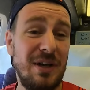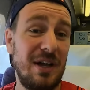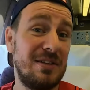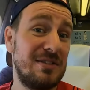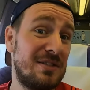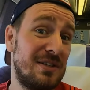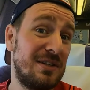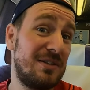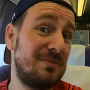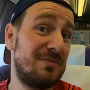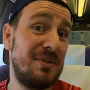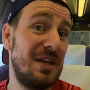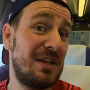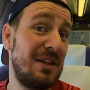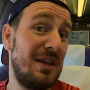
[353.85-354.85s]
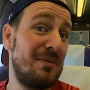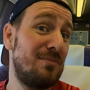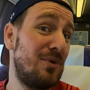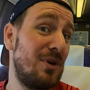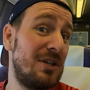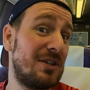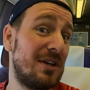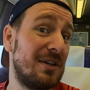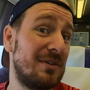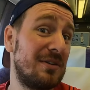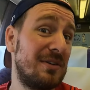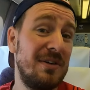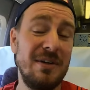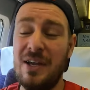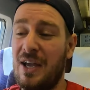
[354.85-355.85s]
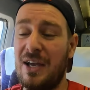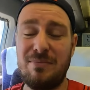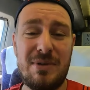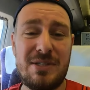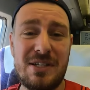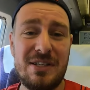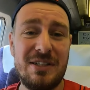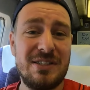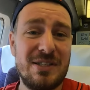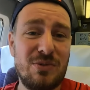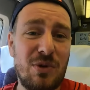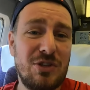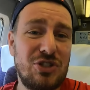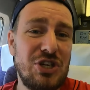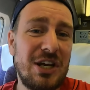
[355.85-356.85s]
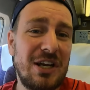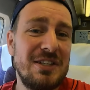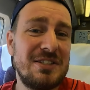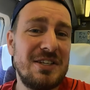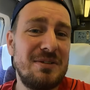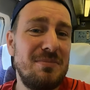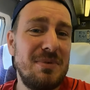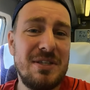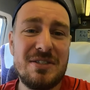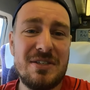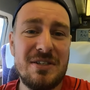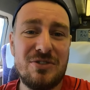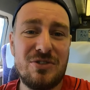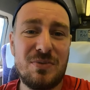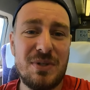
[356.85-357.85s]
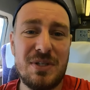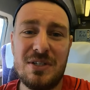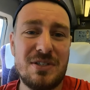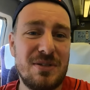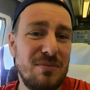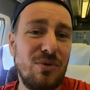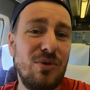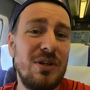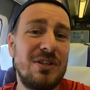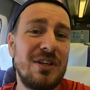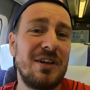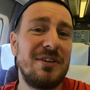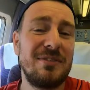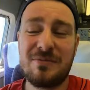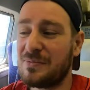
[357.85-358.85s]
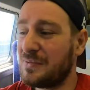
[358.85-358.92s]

Hence the nickname bullet train. And basically this is what Shinkansen means in Japanese, bullet train.